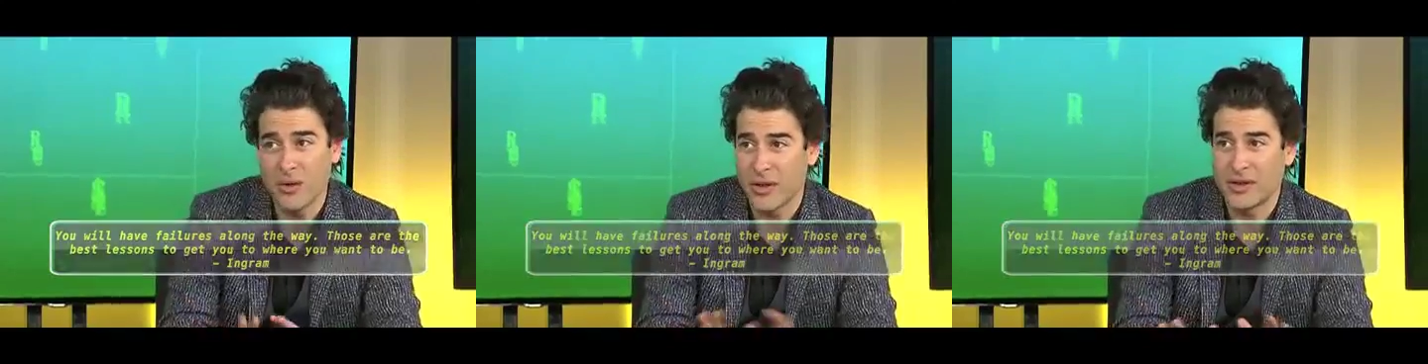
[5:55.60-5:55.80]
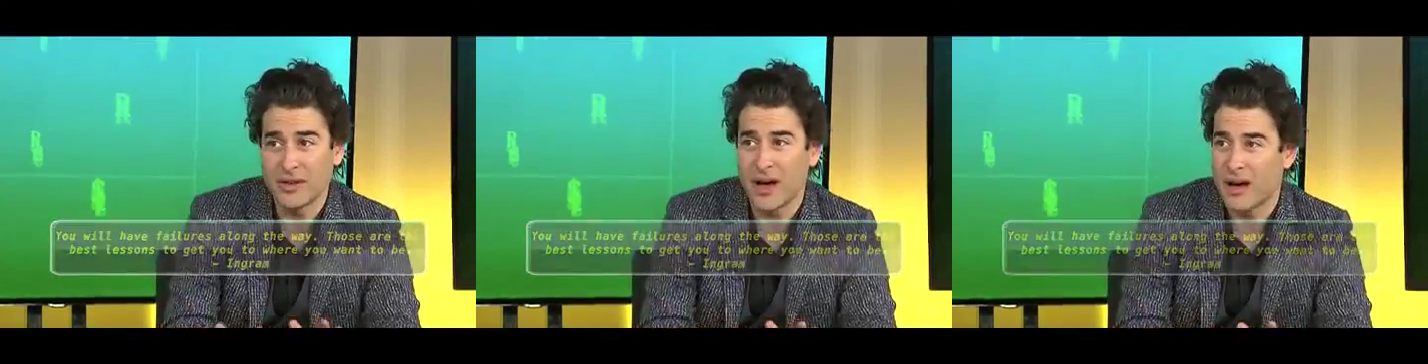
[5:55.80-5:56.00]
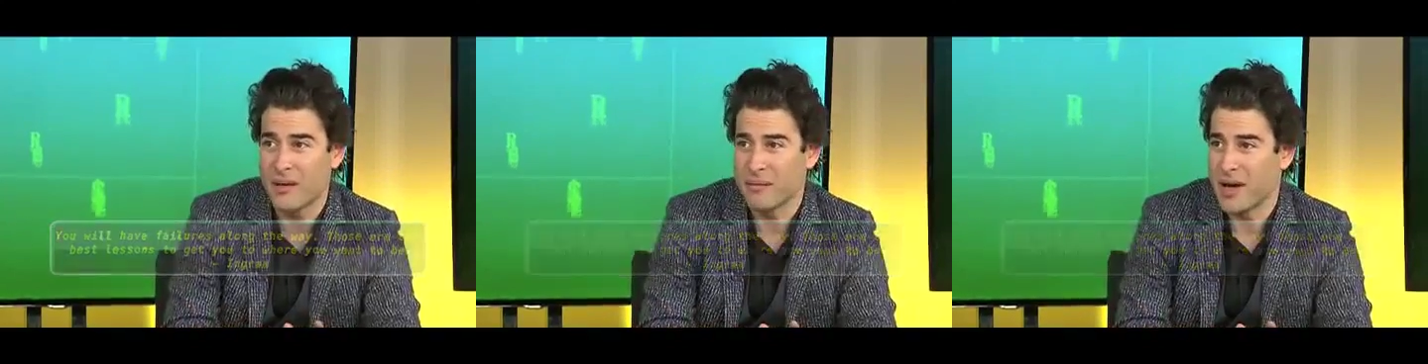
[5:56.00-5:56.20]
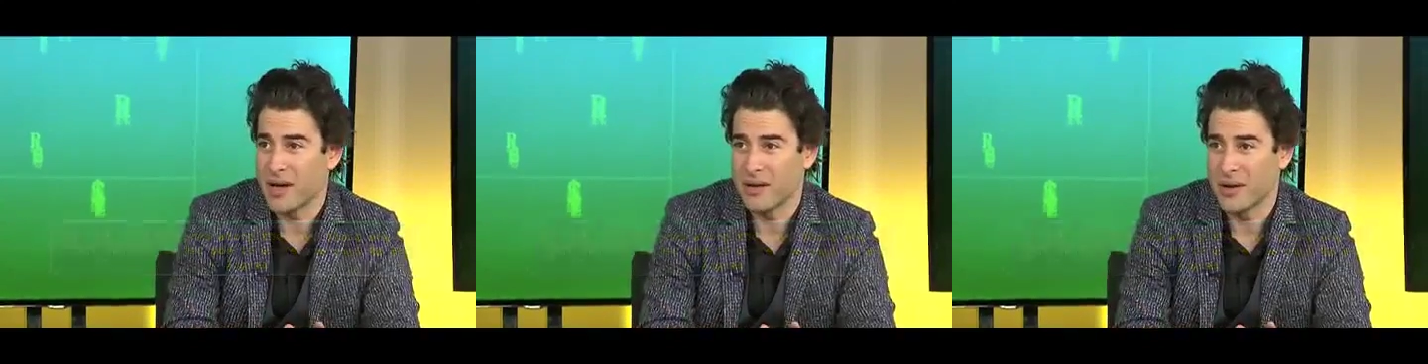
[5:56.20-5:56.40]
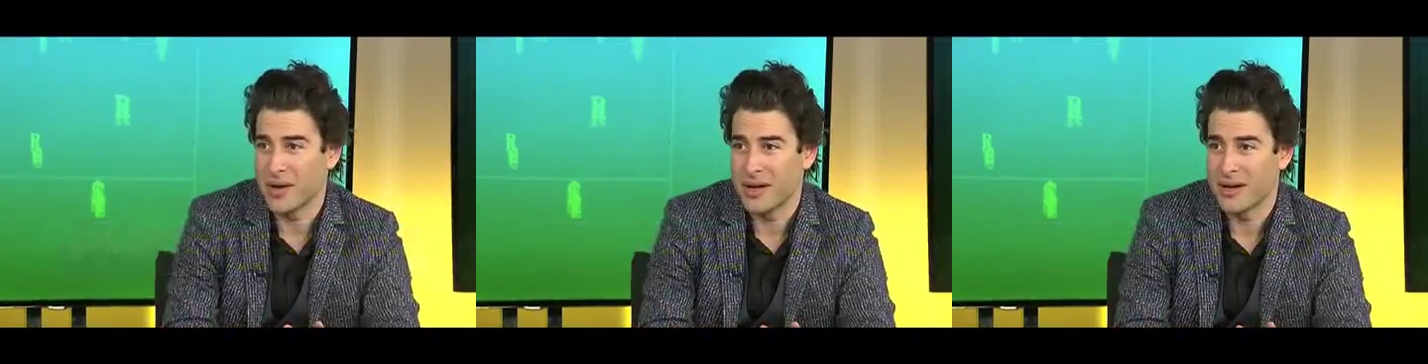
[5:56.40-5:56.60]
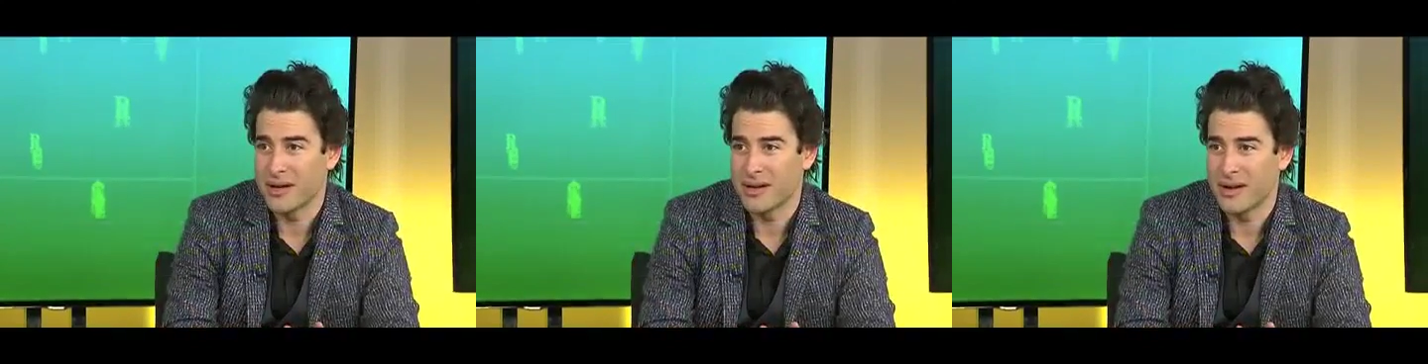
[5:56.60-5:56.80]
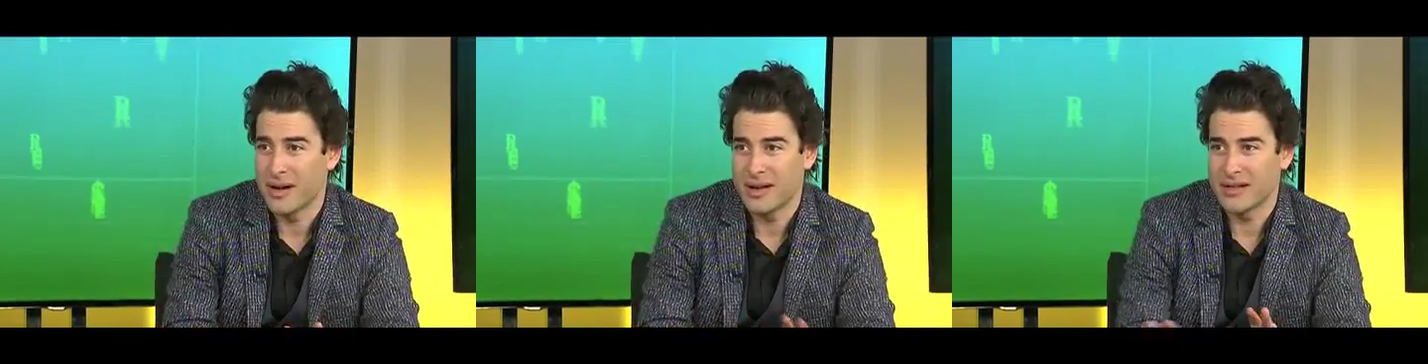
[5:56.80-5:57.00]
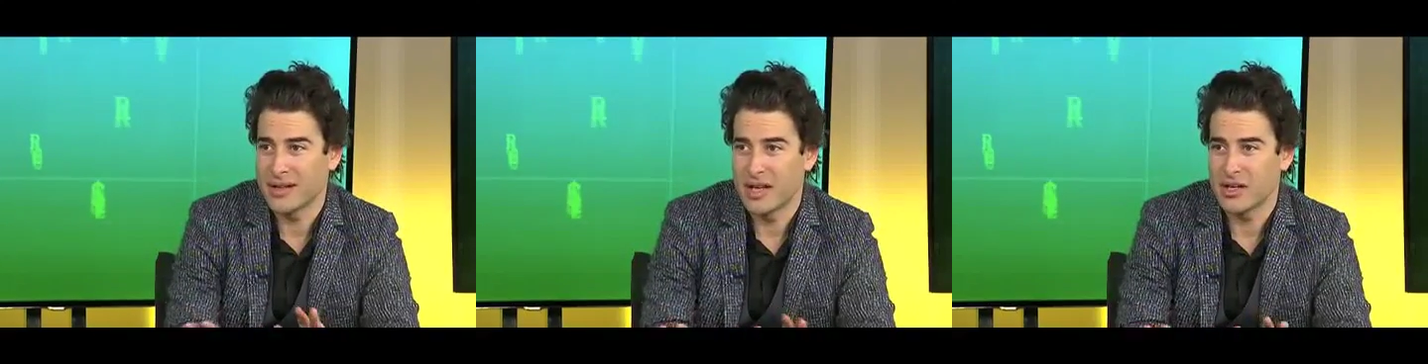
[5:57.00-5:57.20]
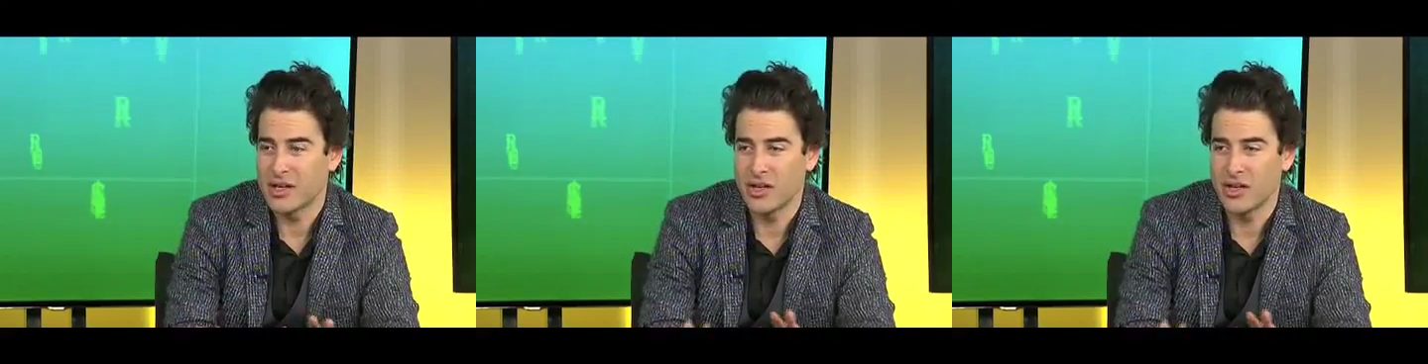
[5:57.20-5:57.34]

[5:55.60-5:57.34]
all the time, by the way.